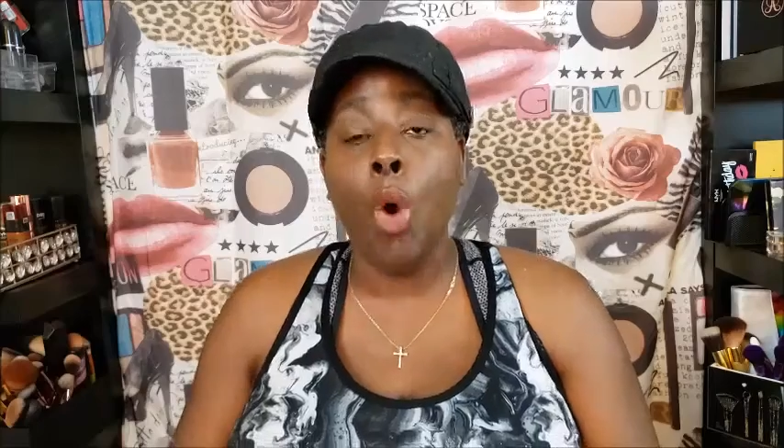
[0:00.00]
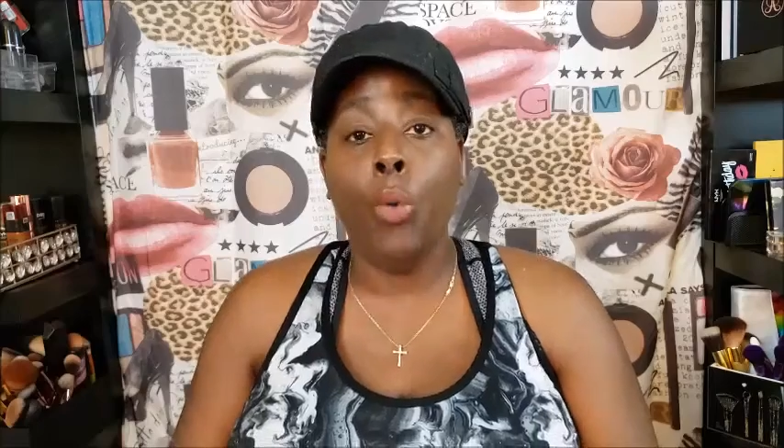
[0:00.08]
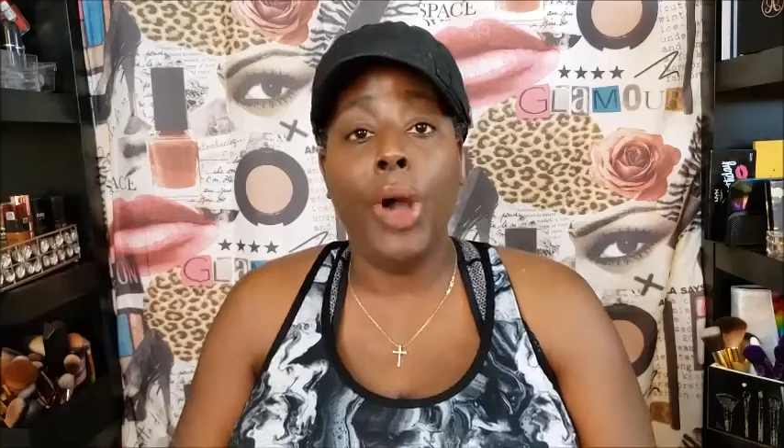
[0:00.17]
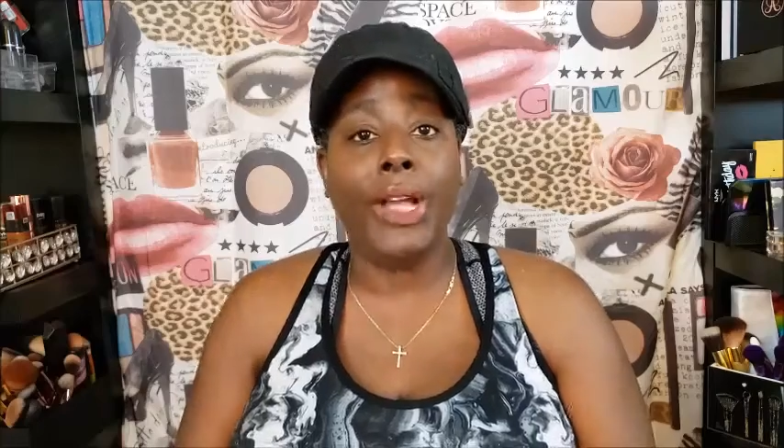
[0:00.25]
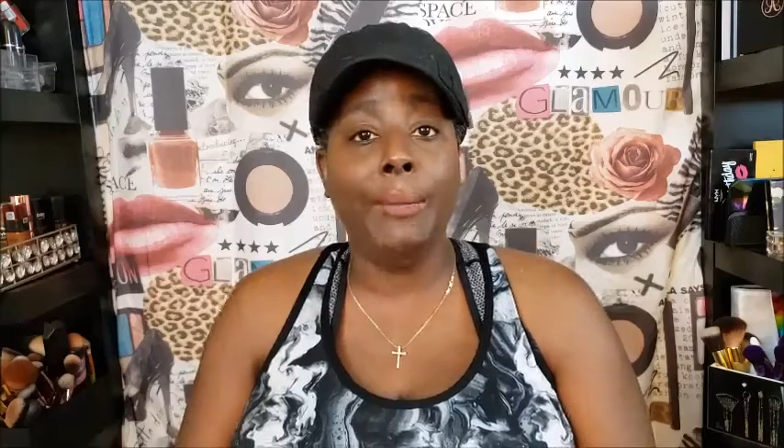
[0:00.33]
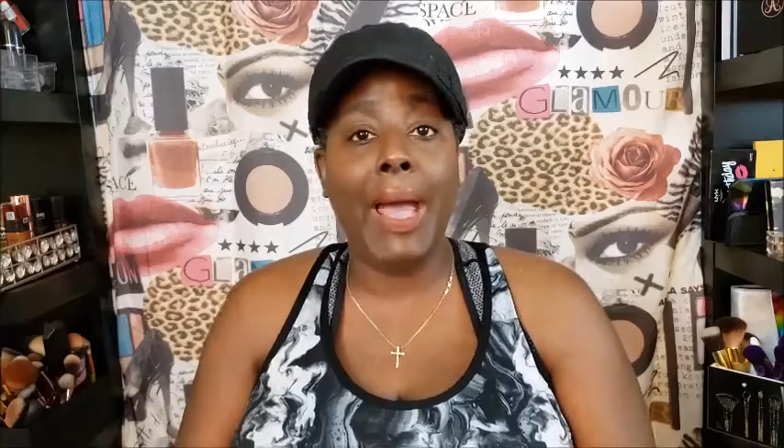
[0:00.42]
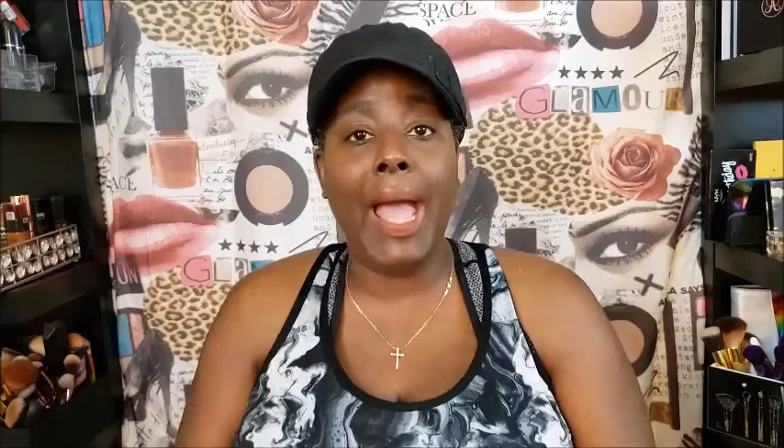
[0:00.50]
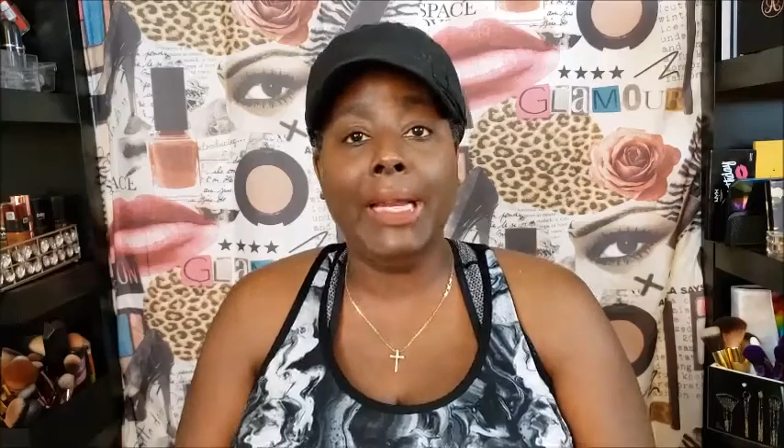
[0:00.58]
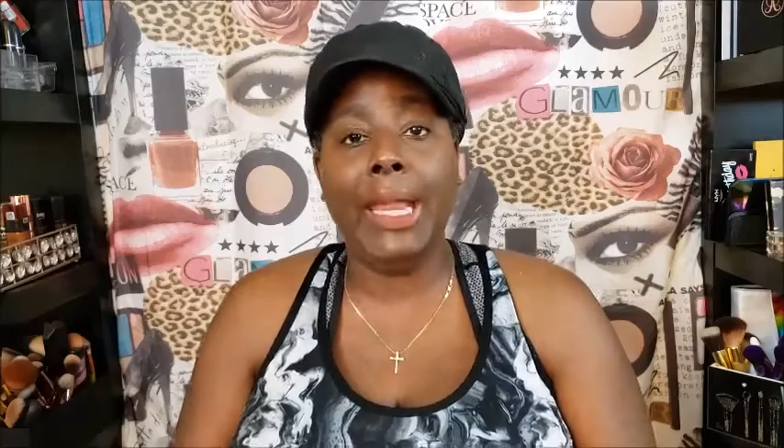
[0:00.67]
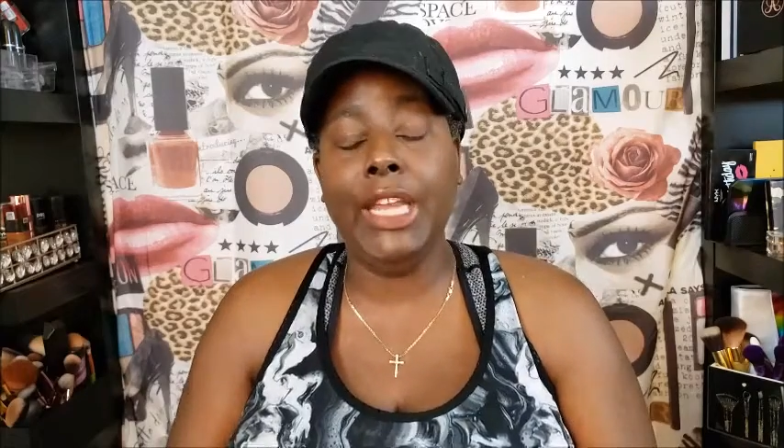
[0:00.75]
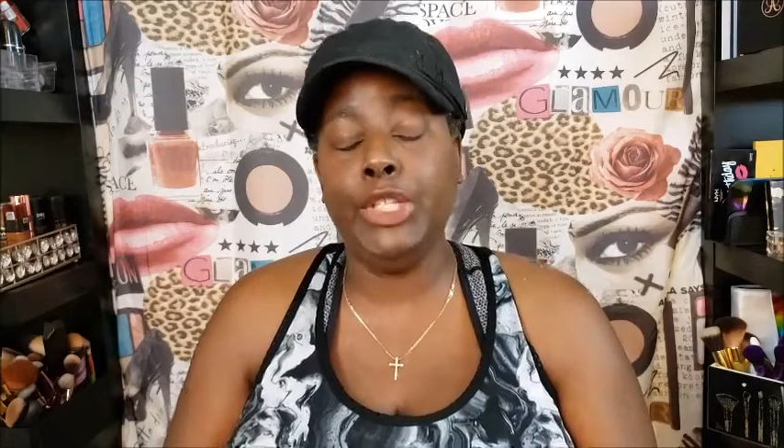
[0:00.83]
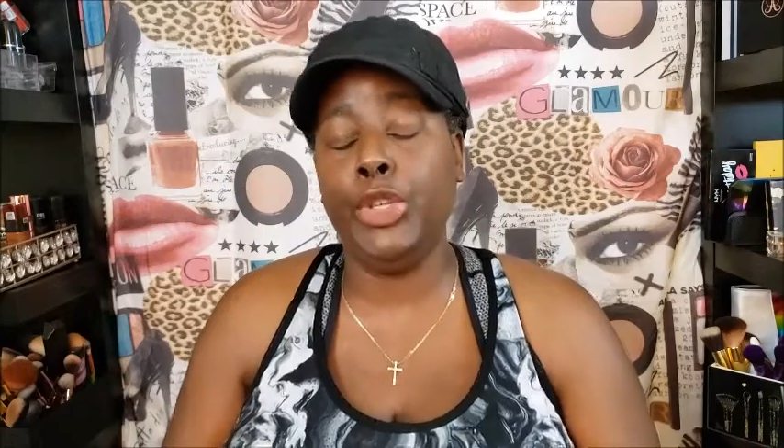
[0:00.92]
Welcome back,
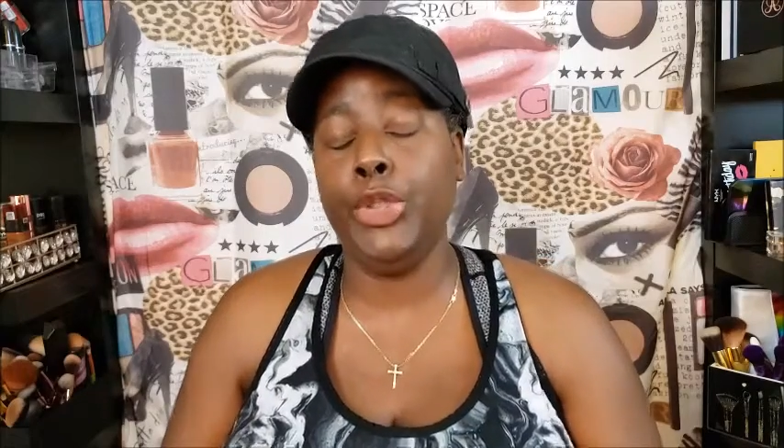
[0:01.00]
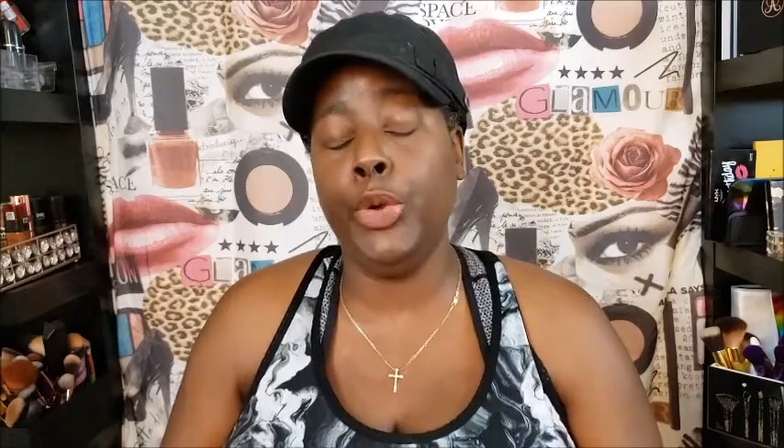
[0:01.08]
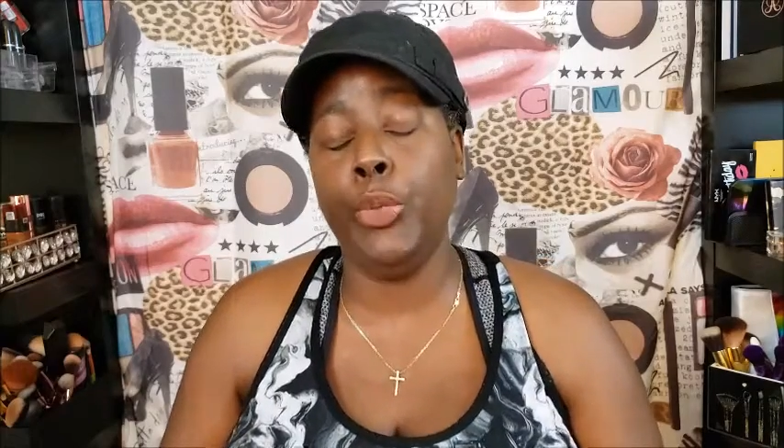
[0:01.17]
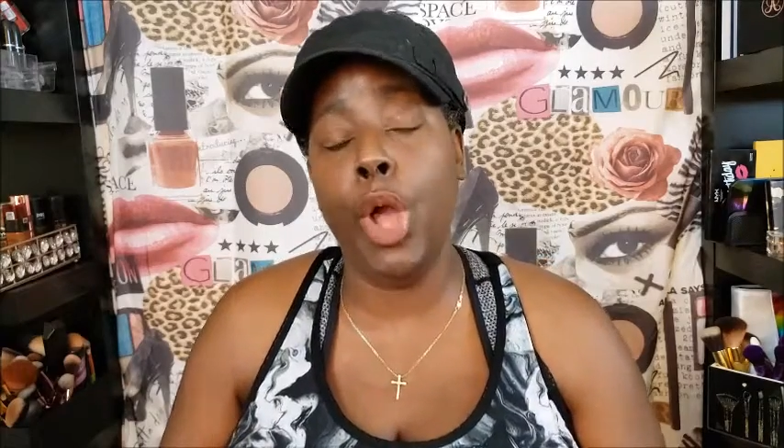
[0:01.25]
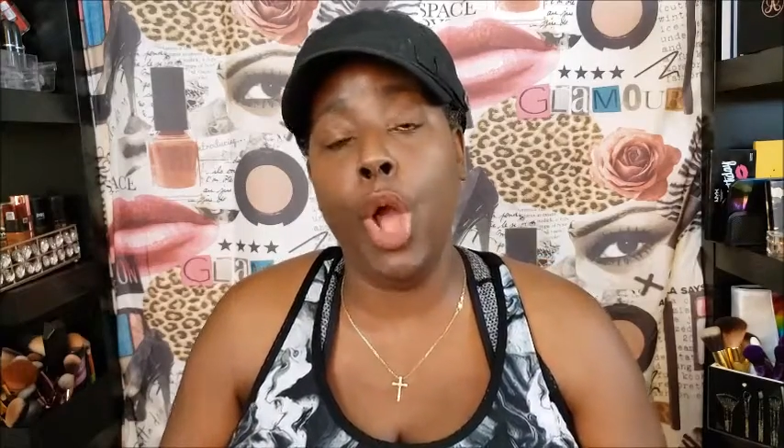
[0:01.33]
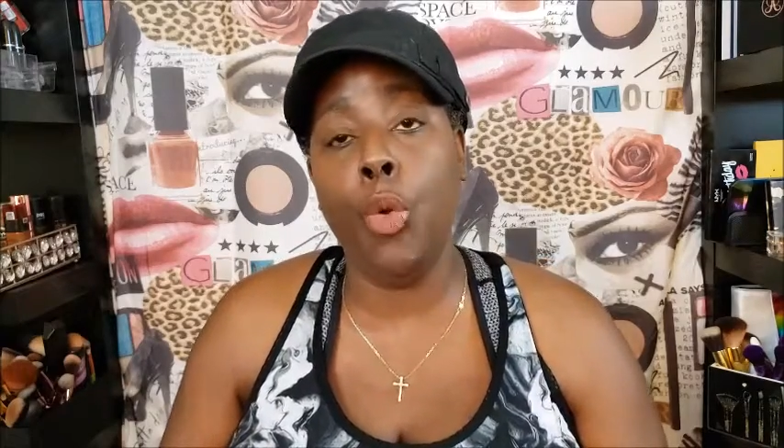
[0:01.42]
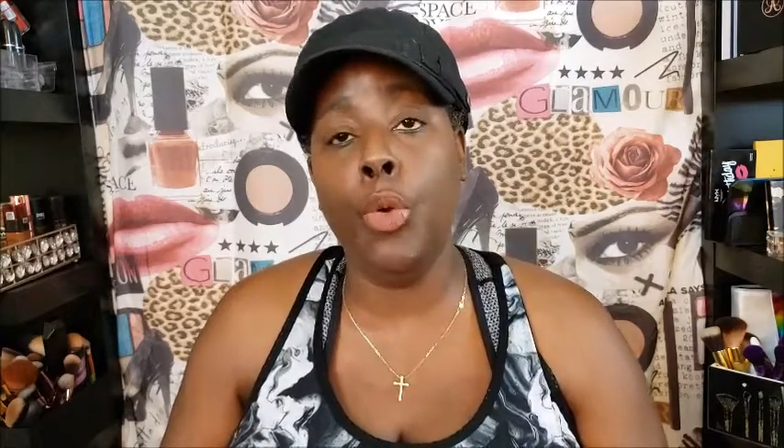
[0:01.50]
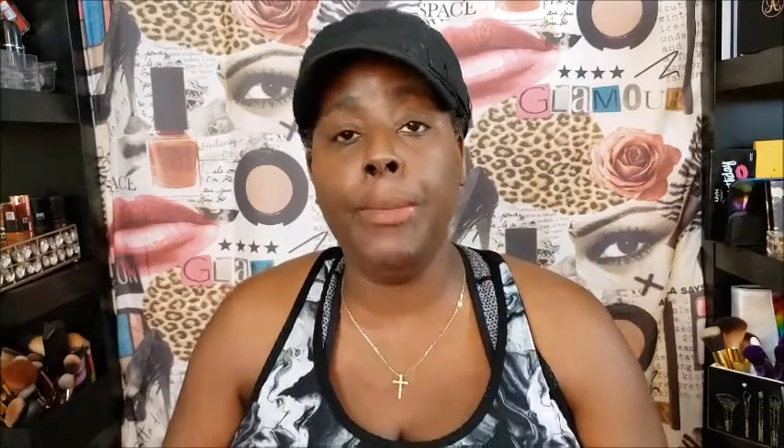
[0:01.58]
ladies, to the Grown